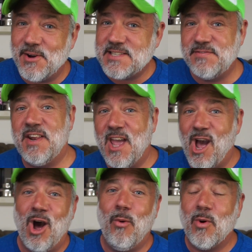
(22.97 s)
on his
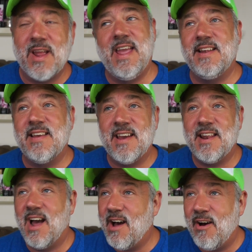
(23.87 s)
video where he
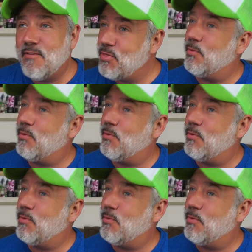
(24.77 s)
did a